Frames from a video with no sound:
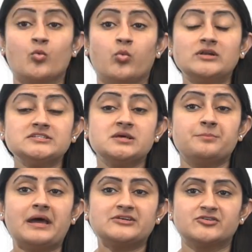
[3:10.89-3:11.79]
What is the
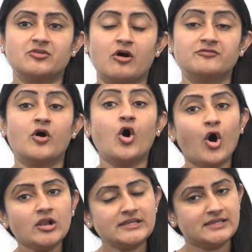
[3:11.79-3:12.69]
pattern of
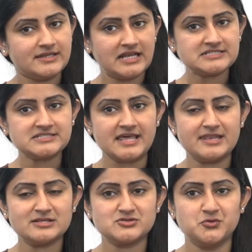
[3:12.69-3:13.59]
All India
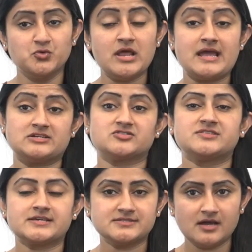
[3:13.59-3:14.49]
Sanik School Entrance
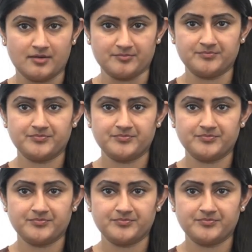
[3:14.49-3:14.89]
Exam?